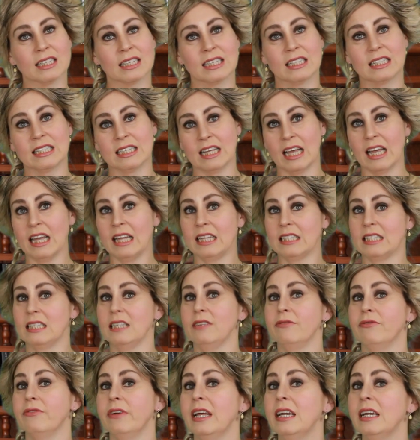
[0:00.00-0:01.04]
stays
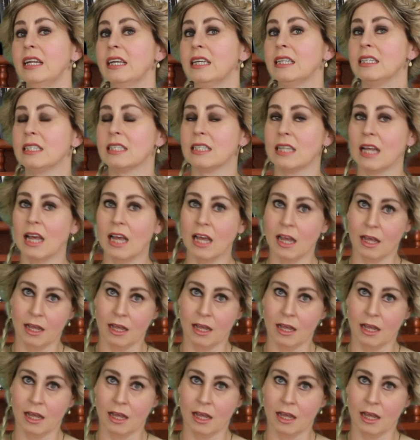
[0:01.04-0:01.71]
in Venice.